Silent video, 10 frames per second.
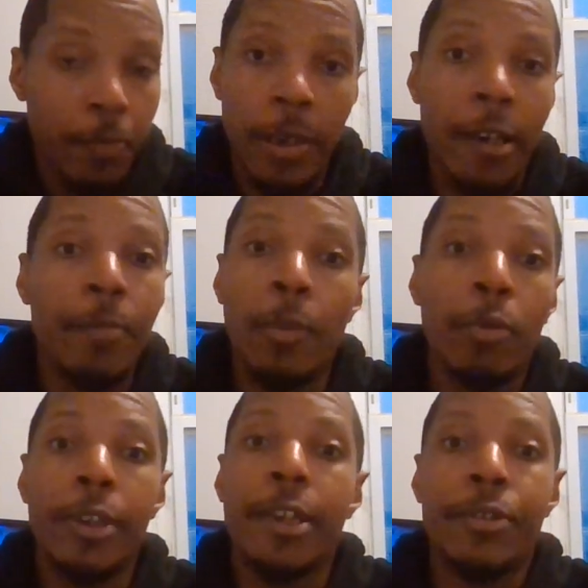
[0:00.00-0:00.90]
But I
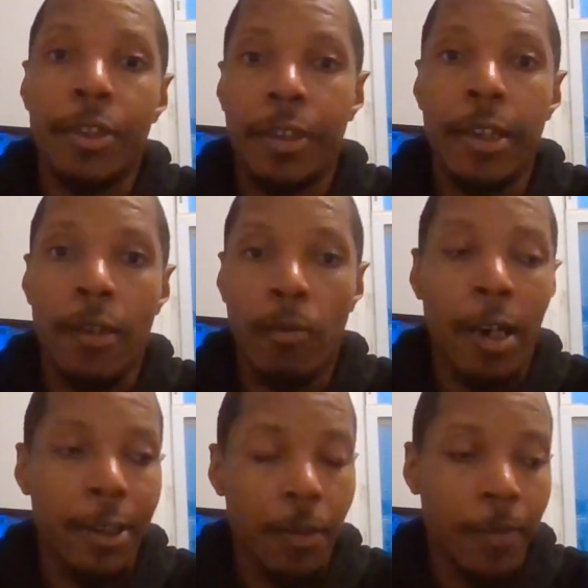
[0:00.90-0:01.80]
remember when I used to sit there and
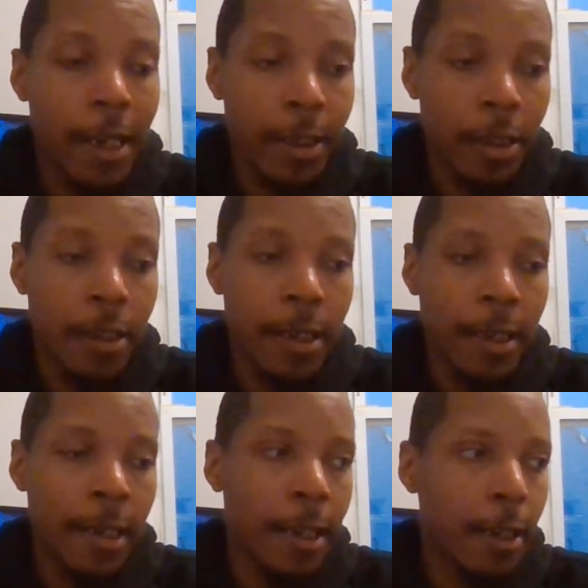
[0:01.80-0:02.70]
watch it back in the
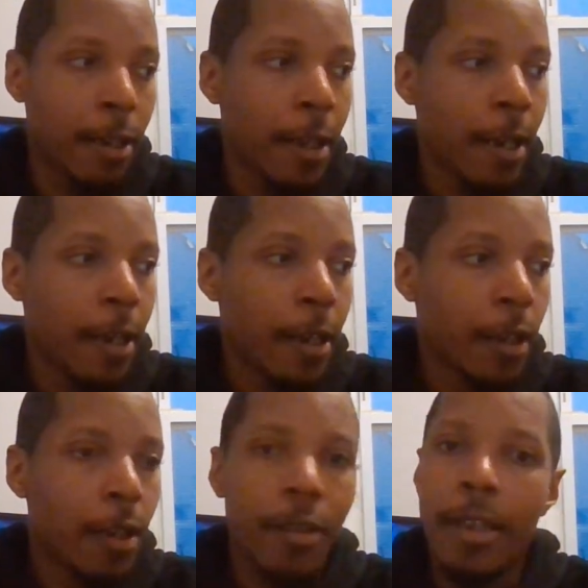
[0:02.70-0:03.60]
day, and
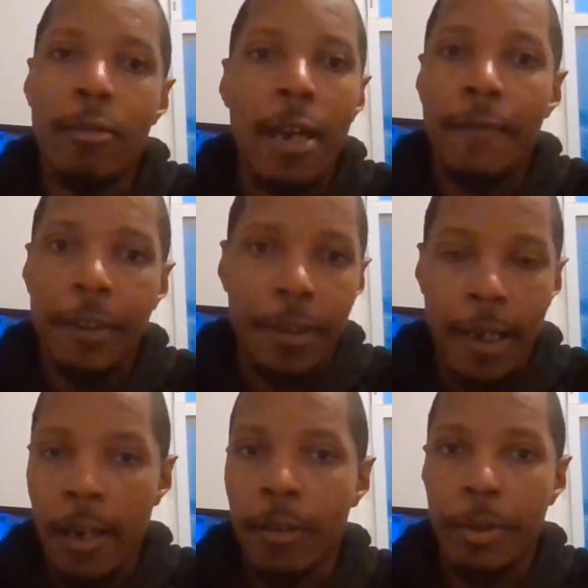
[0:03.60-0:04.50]
they would have these
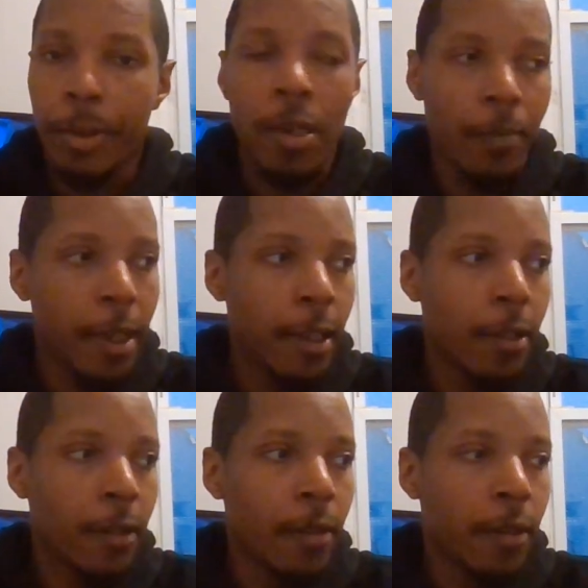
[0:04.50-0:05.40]
characters come
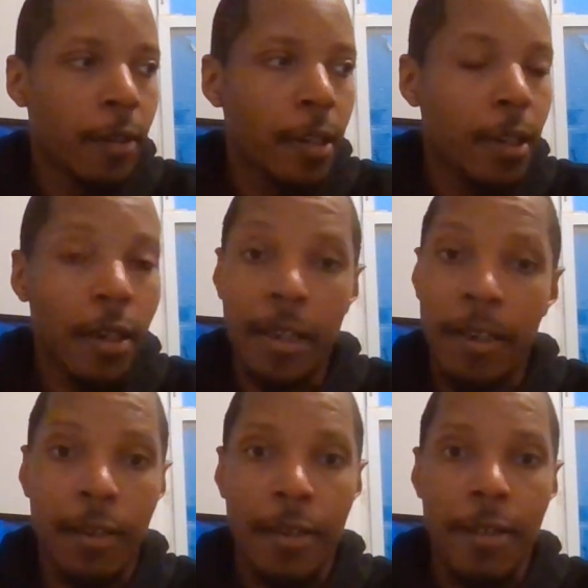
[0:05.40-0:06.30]
in,
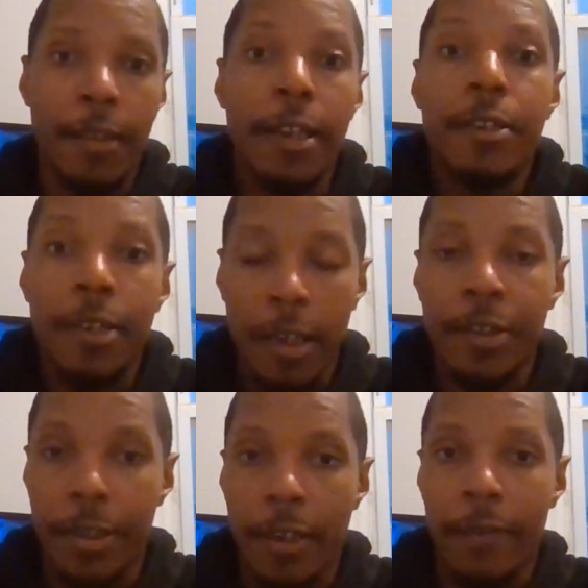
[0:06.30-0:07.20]
and they
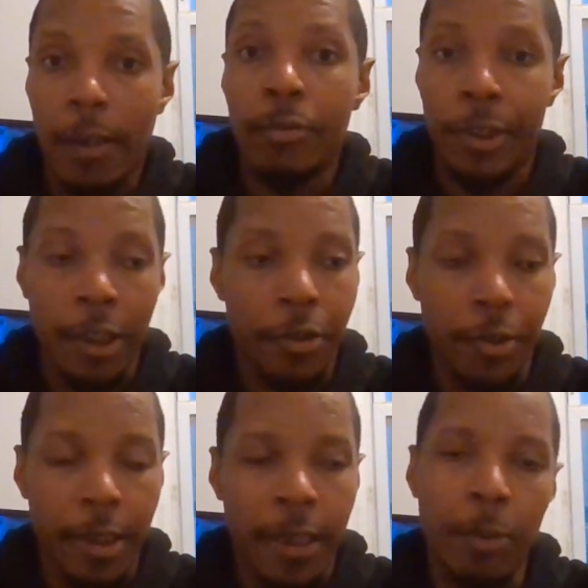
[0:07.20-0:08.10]
did stuff that was
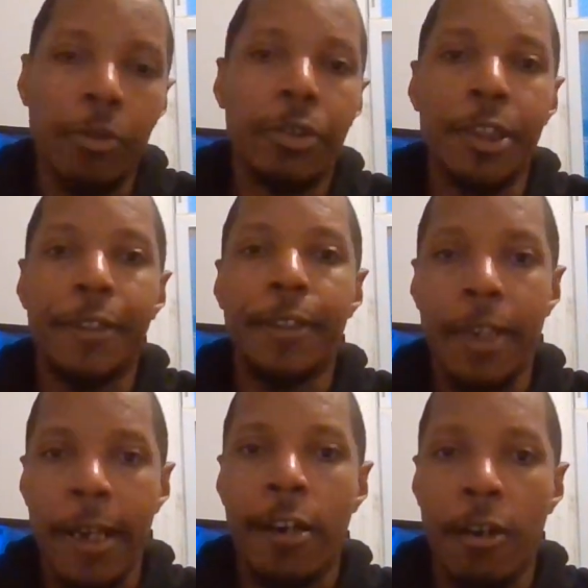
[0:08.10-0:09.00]
interesting. They weren't just
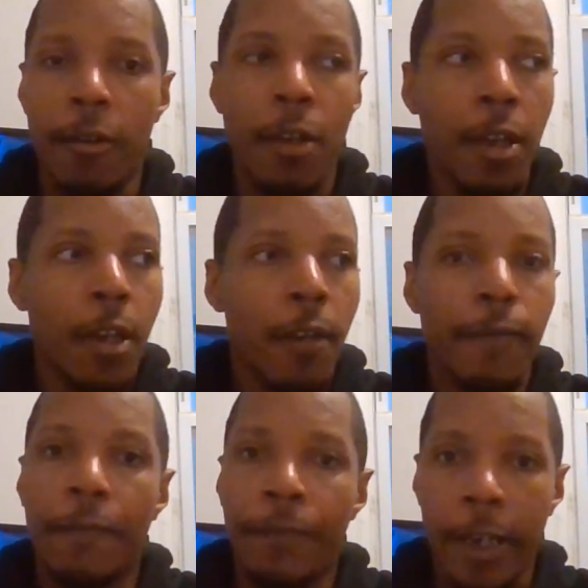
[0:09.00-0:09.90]
there
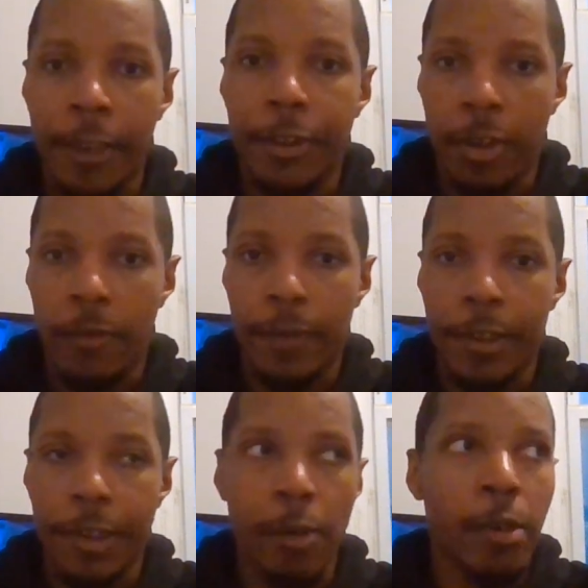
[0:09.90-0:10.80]
for fan
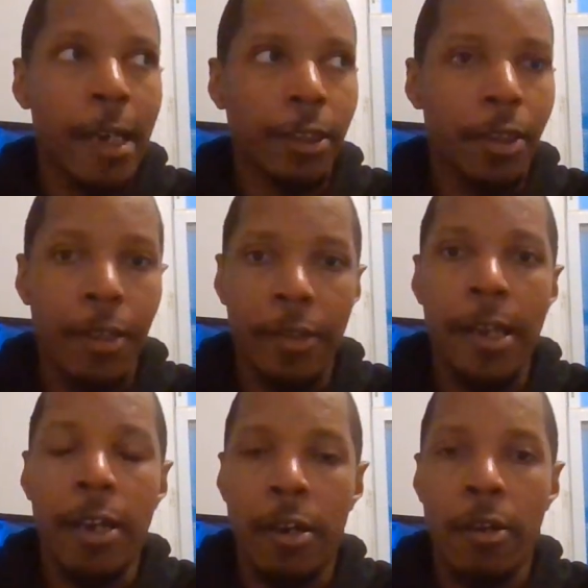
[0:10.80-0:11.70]
service. They were actually
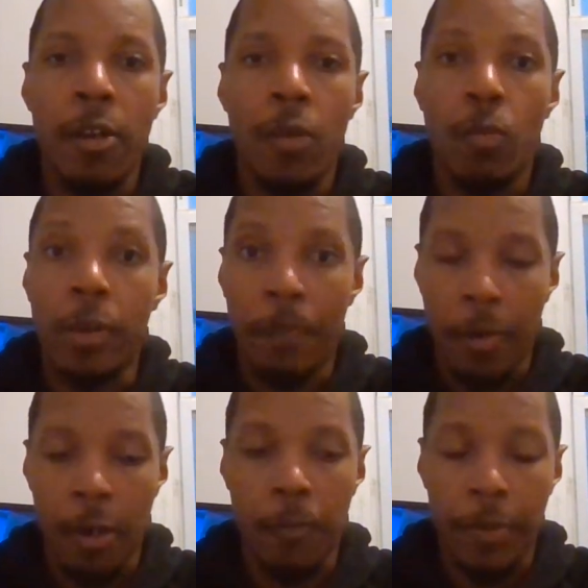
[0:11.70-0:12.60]
there for a
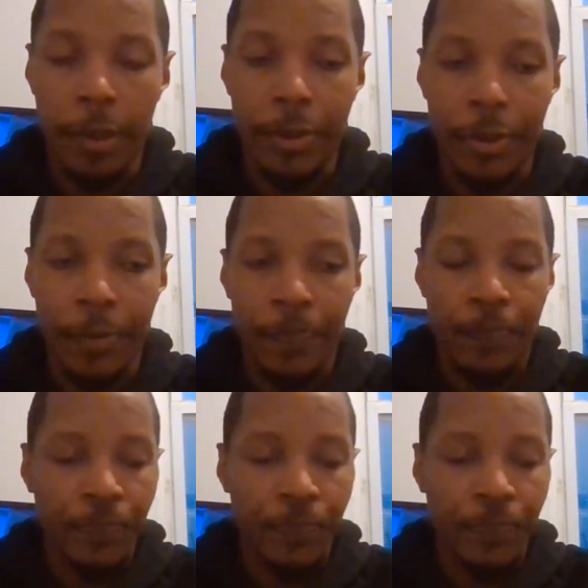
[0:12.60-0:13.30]
purpose.